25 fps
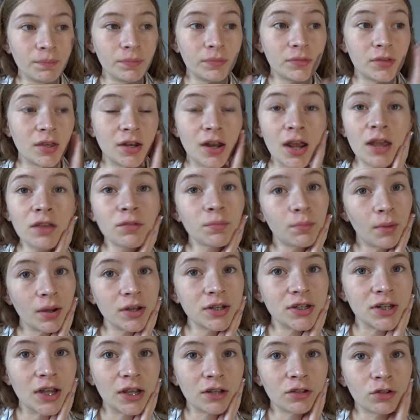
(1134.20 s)
today's
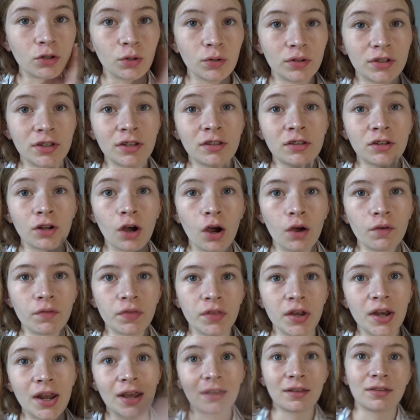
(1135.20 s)
Monday, so it's the start of
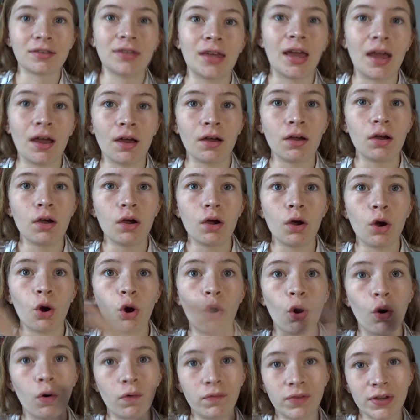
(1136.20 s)
the next set
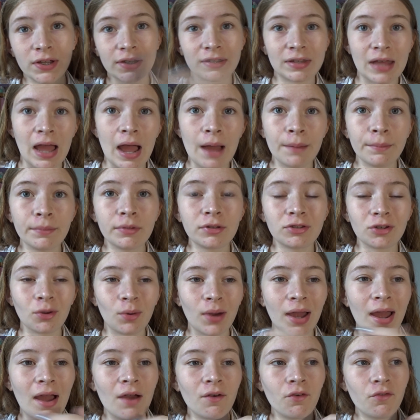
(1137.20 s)
of exams. So
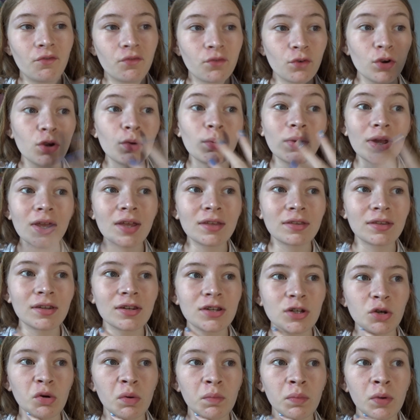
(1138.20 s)
I have 3 weeks
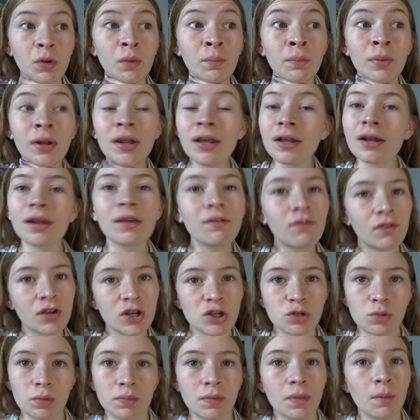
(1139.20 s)
until I'm completely
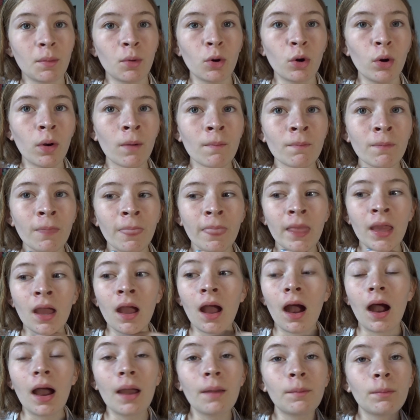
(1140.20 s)
finished with them all.
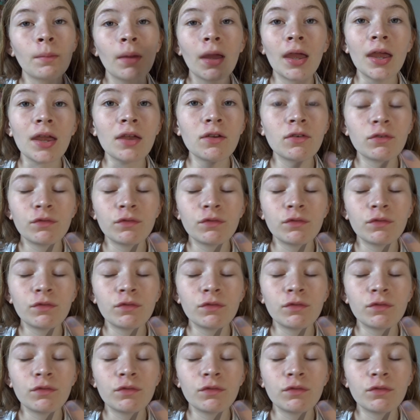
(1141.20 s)
I may